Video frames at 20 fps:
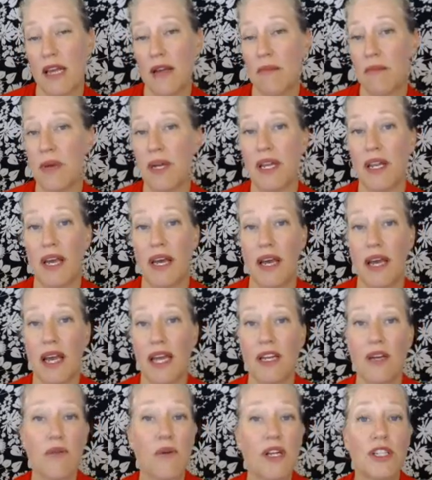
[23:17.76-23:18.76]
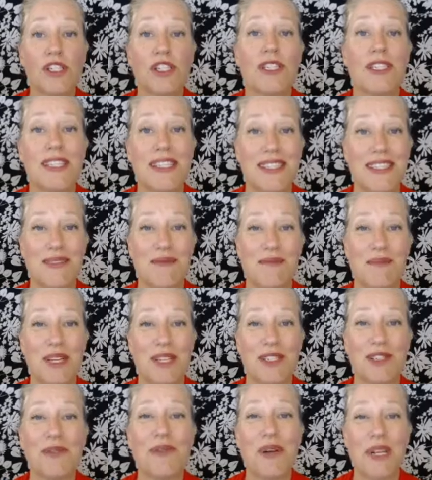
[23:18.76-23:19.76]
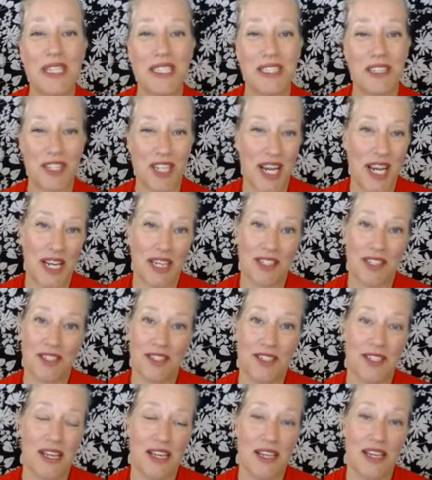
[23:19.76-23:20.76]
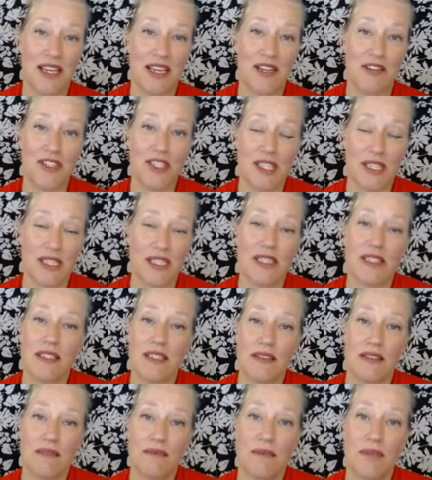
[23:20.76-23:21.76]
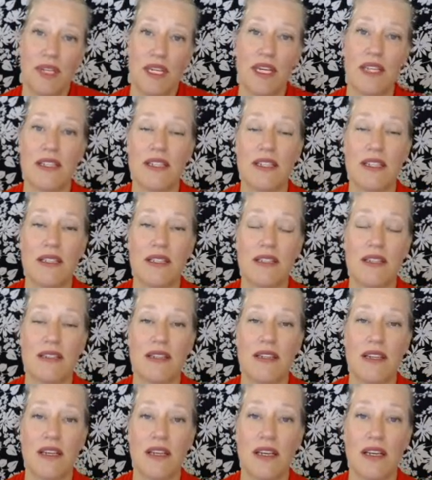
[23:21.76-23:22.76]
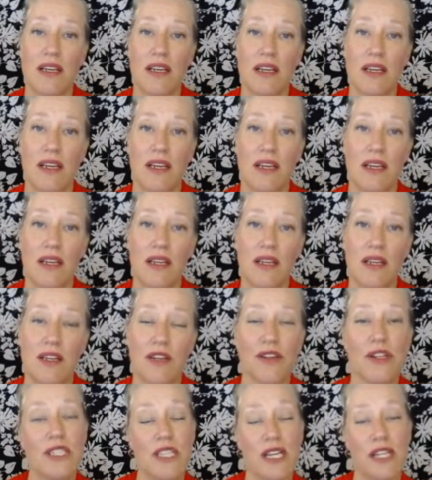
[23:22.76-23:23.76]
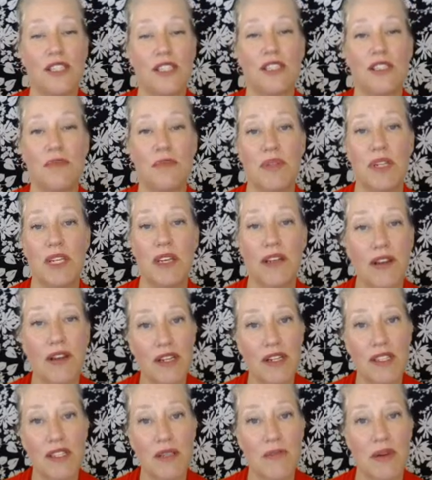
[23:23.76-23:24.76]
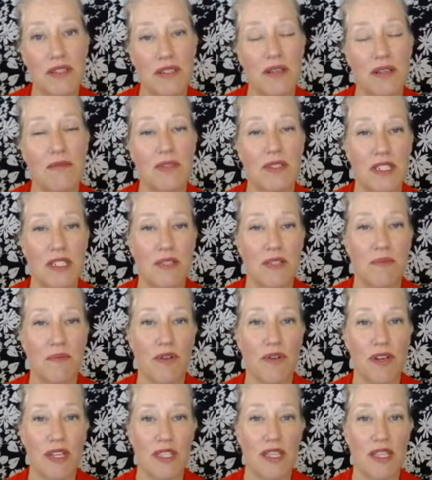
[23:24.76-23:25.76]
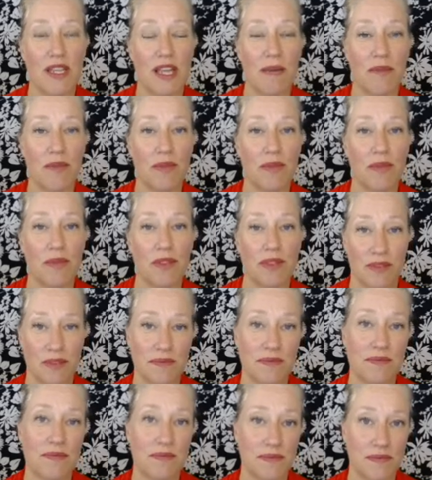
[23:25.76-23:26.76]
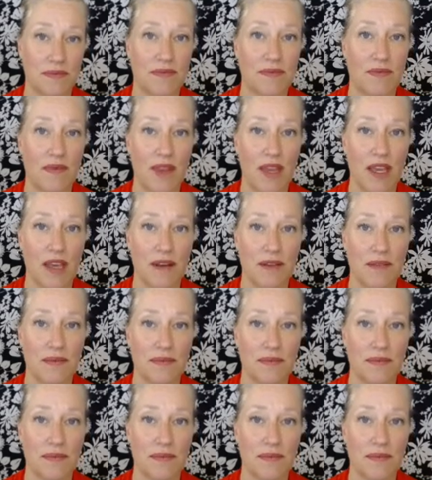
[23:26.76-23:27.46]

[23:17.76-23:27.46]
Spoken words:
But I don't want you to listen because you want it to change. I think you just listen because it's your intention to be curious about someone's experience in that moment. Okay.